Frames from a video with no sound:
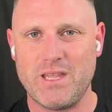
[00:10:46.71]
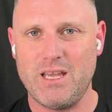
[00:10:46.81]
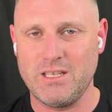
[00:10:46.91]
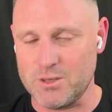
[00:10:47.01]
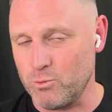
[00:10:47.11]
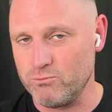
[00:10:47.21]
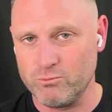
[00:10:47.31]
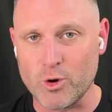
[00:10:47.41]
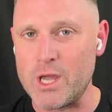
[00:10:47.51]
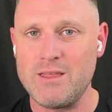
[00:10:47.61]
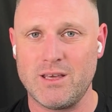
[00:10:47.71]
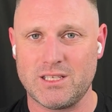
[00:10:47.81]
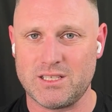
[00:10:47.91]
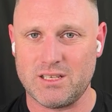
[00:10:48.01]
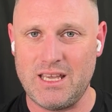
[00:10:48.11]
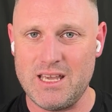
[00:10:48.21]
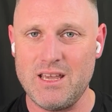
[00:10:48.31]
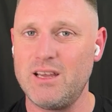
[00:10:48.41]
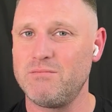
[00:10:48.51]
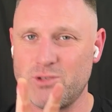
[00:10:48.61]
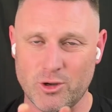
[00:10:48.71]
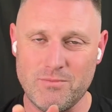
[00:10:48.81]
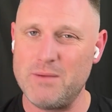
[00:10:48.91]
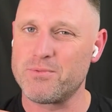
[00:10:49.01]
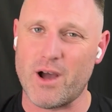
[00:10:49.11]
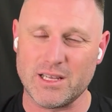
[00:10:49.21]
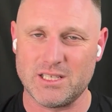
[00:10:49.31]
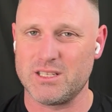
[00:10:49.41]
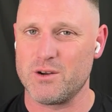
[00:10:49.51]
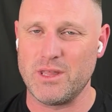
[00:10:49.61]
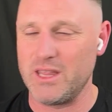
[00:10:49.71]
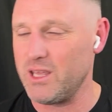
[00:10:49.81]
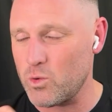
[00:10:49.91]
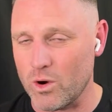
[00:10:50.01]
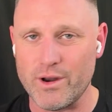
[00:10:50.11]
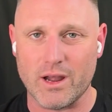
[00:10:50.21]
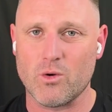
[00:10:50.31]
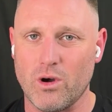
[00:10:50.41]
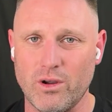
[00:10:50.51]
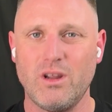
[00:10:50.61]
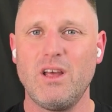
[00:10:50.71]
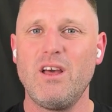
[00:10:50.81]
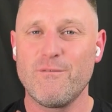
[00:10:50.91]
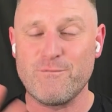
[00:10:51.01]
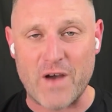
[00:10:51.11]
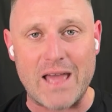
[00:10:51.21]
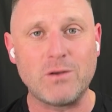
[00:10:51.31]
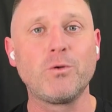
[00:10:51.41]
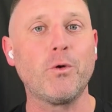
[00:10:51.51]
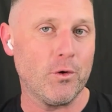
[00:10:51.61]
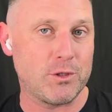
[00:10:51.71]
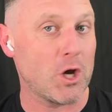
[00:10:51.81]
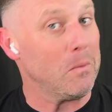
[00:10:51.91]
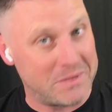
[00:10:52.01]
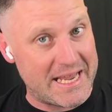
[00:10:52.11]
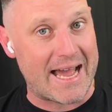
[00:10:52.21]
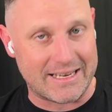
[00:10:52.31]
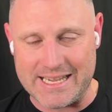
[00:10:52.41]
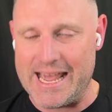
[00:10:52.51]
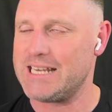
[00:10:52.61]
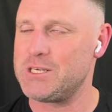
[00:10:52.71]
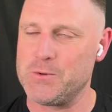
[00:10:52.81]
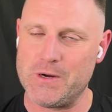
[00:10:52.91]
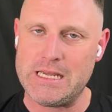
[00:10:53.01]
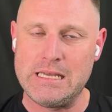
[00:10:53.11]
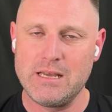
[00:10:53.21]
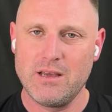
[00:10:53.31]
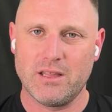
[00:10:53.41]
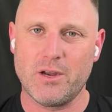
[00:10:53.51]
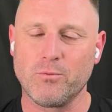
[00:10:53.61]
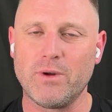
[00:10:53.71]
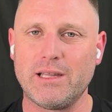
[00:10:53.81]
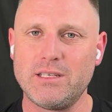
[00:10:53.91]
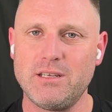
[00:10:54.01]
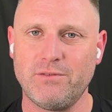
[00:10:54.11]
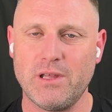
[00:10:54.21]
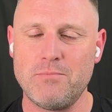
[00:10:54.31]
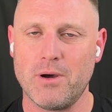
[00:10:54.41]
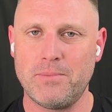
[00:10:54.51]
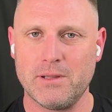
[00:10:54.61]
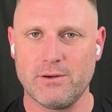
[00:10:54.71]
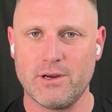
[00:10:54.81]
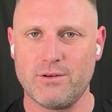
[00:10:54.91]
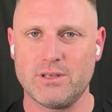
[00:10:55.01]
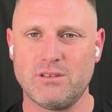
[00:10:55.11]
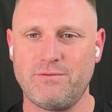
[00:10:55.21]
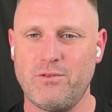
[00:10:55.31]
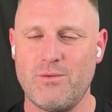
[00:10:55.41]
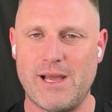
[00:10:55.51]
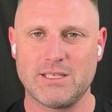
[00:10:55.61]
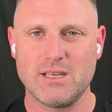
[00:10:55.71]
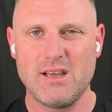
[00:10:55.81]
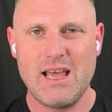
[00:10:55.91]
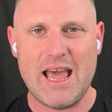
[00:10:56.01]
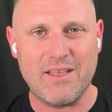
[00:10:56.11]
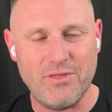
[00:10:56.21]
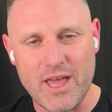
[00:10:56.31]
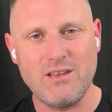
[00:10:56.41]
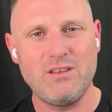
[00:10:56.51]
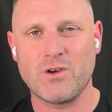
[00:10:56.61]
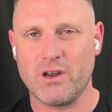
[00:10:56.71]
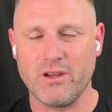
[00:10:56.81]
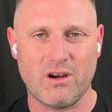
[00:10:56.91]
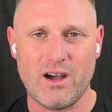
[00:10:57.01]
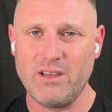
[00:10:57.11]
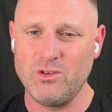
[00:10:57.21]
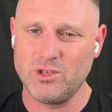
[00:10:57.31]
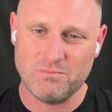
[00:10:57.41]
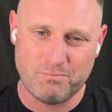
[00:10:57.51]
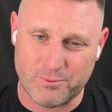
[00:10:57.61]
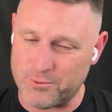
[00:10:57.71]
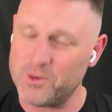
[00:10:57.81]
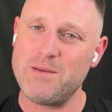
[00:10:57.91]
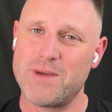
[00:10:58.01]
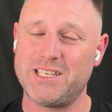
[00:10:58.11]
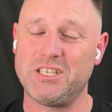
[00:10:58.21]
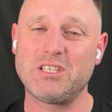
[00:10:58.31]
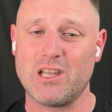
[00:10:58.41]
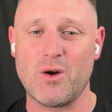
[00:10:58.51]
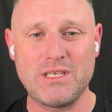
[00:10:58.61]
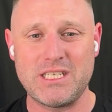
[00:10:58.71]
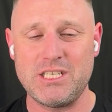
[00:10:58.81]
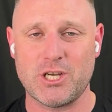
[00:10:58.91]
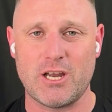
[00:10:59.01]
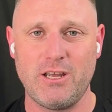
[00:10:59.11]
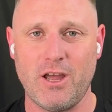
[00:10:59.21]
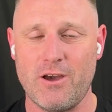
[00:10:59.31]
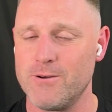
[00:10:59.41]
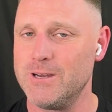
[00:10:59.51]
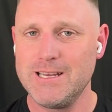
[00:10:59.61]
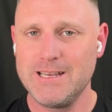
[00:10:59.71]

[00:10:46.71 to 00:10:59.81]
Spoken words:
is a rookie that's here, two mid prices that are in the quote unquote failed or topped out category that are relatively popular across the formats. And then you've got a guy who's pretty much as low as he's going to go.